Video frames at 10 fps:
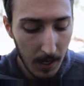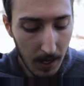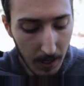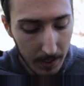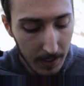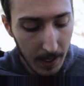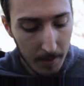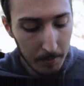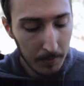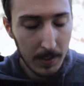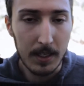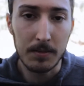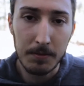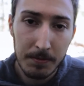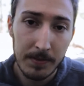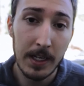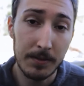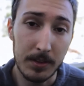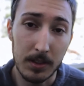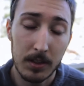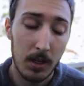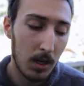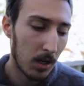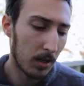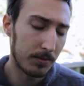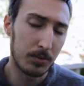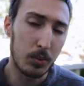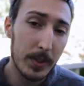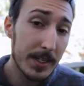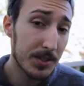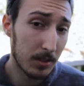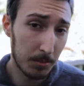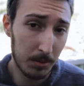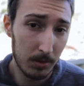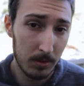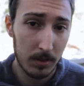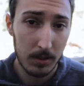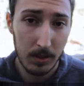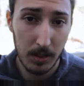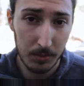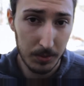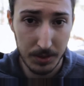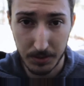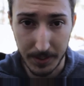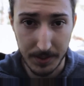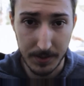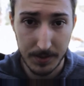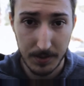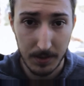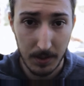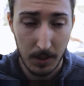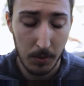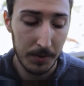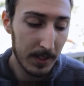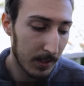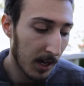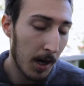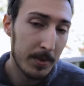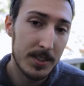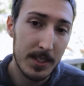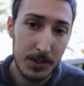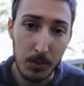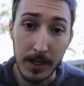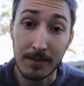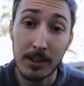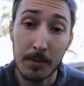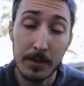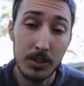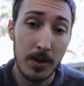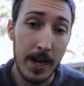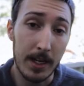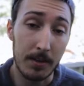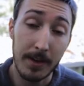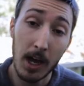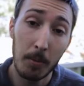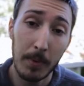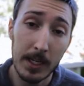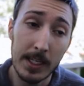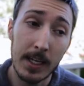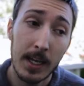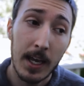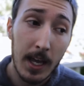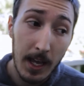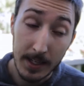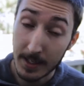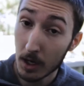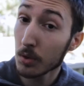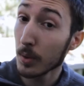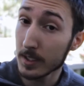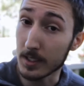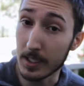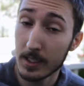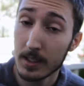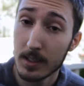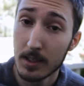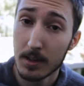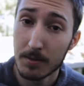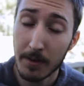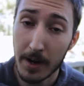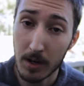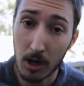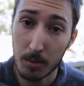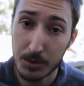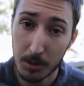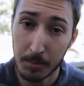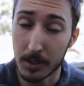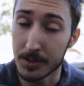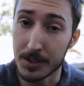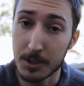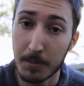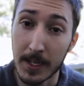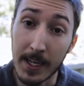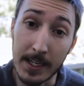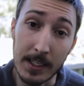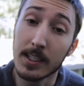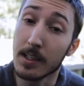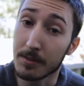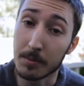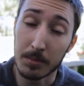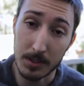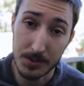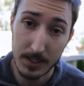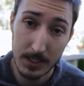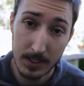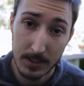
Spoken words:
I am in favor of reasonable gun restrictions, with a common sense way of keeping track of how many and how quickly firearms are purchased by any given person.